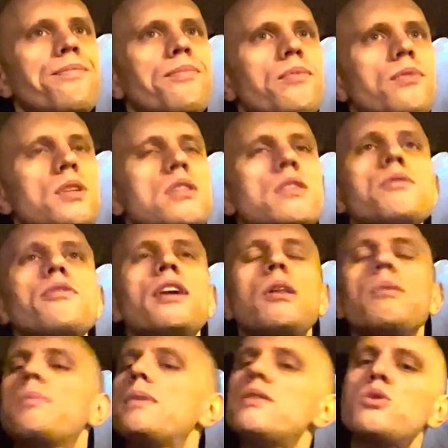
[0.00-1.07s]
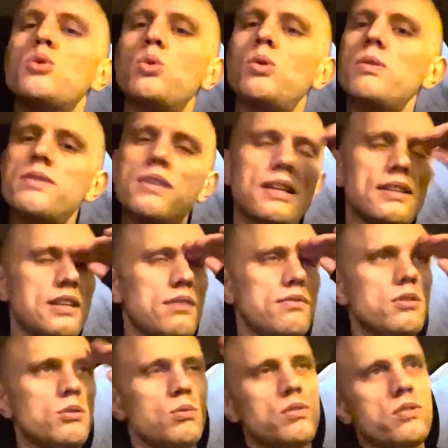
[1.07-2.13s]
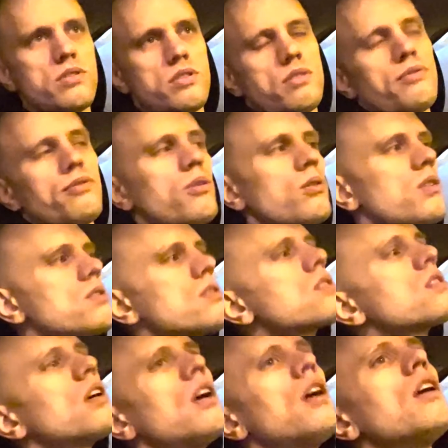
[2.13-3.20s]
the development tools, like dev tools focus,